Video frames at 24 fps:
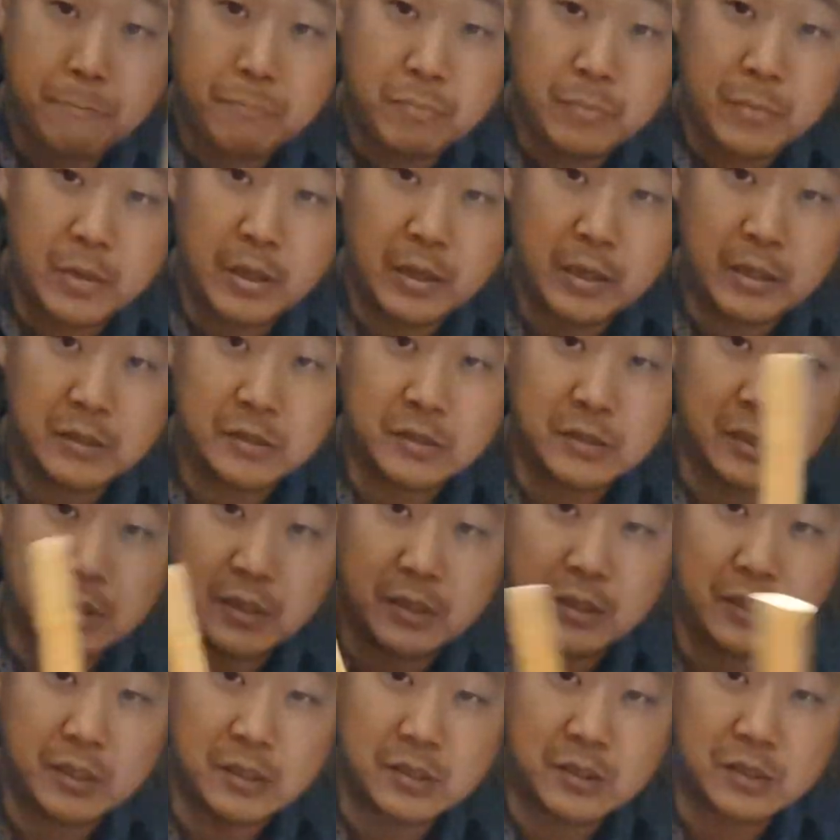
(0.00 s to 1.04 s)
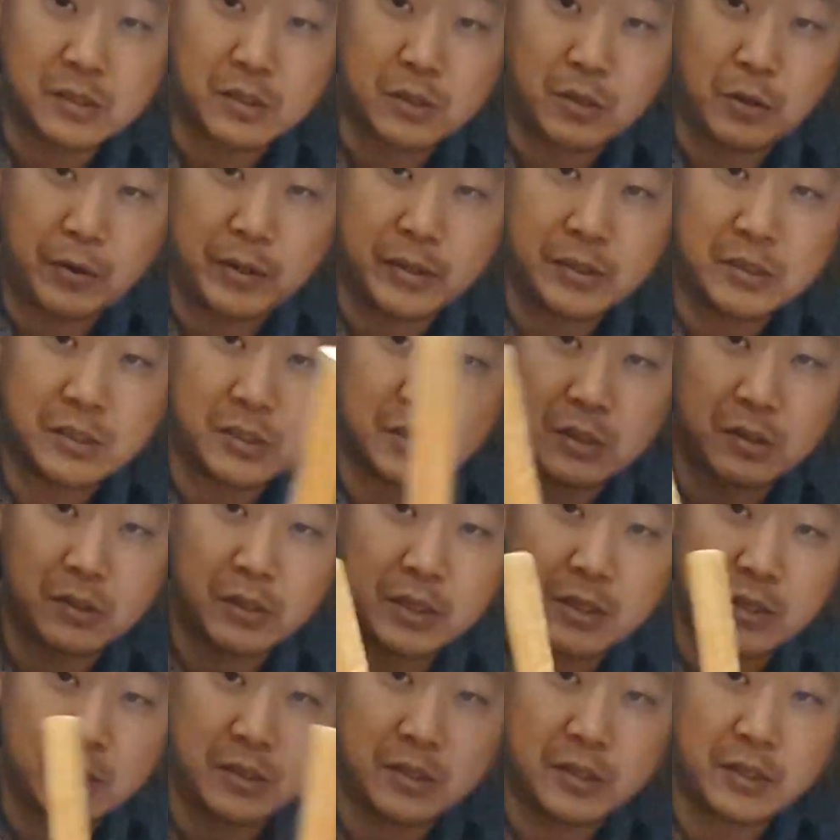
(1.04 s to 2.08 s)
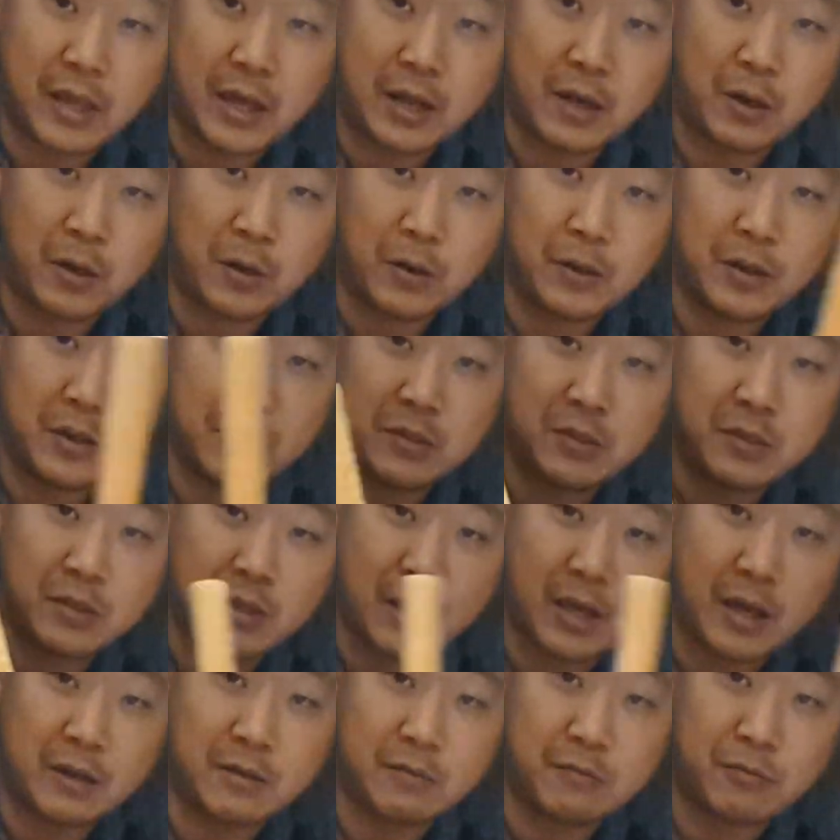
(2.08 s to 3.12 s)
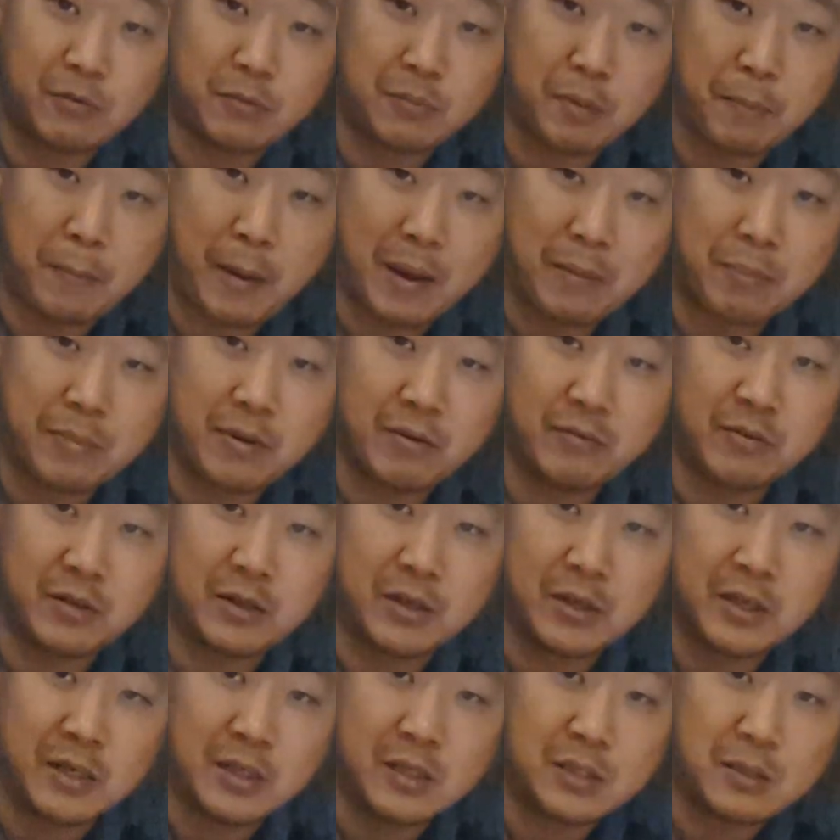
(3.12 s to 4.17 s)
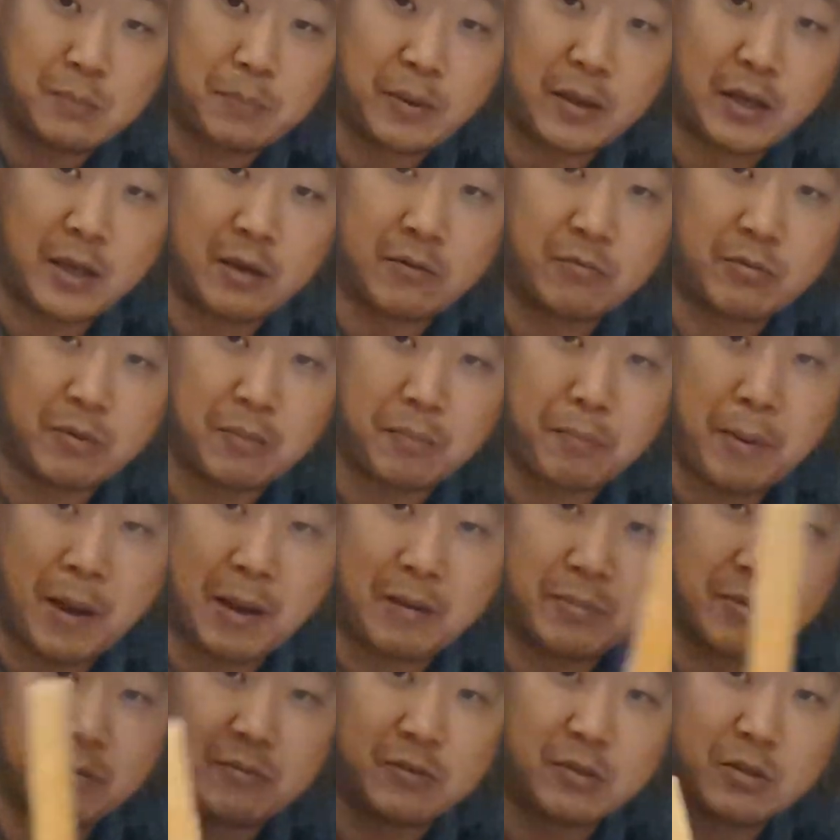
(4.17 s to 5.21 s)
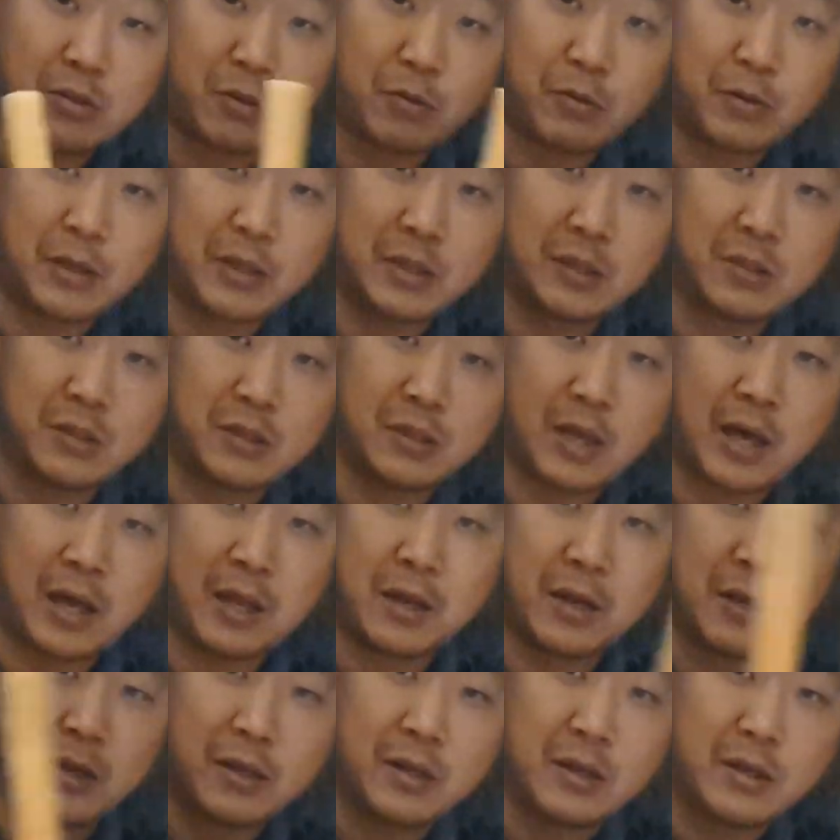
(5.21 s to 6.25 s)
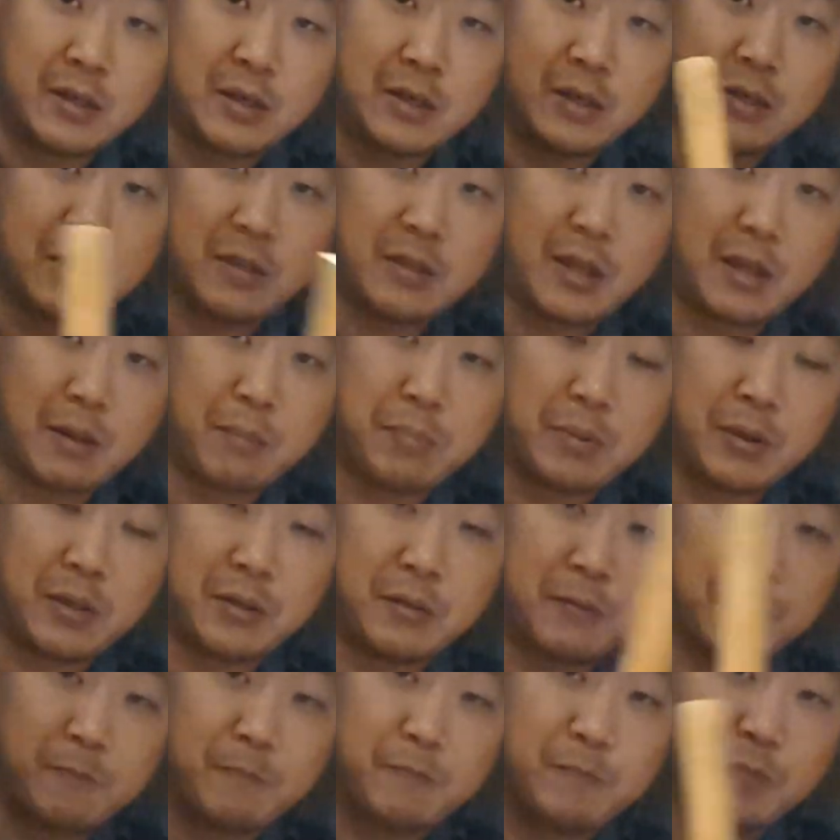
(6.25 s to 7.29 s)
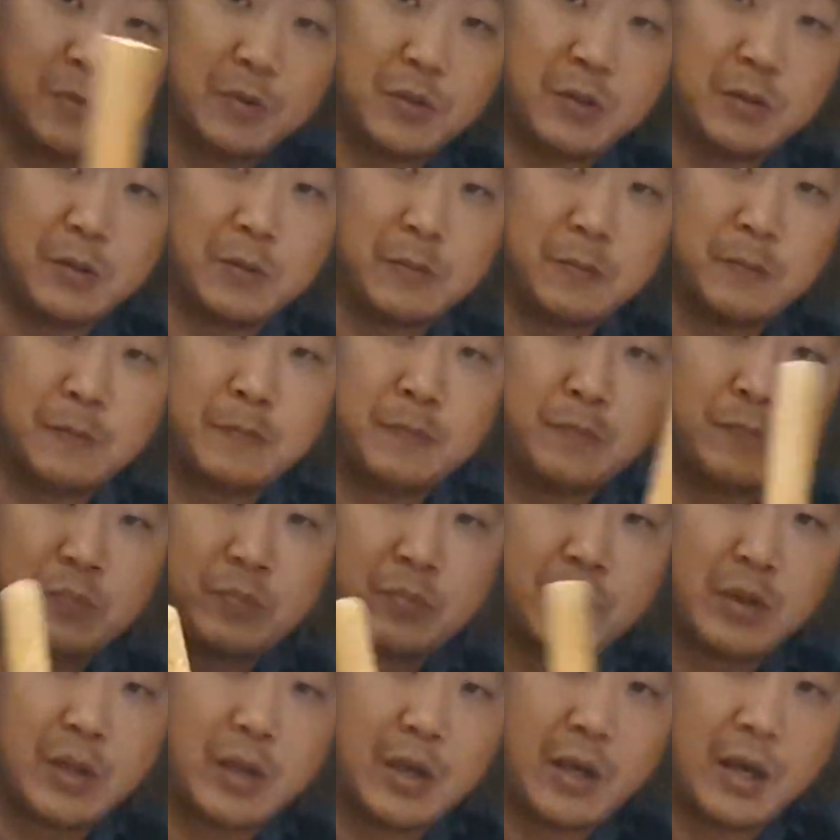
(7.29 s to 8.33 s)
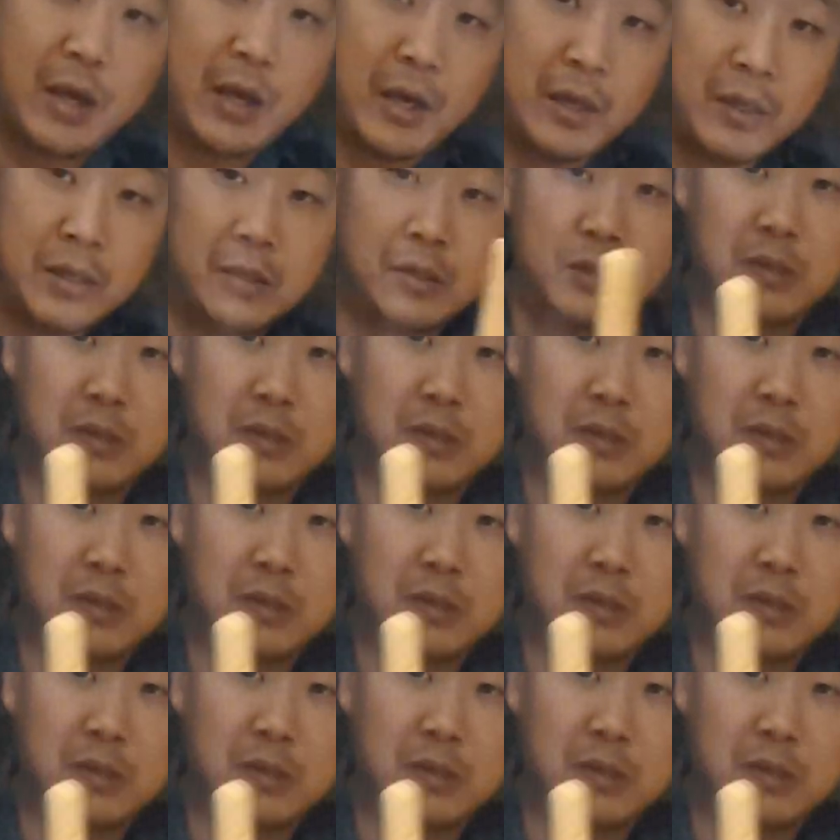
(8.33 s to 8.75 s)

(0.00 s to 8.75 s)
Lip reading: you can see it's going still into that from the back pivot. It's picking up from the back pivot, throwing into that bit. Yeah. And you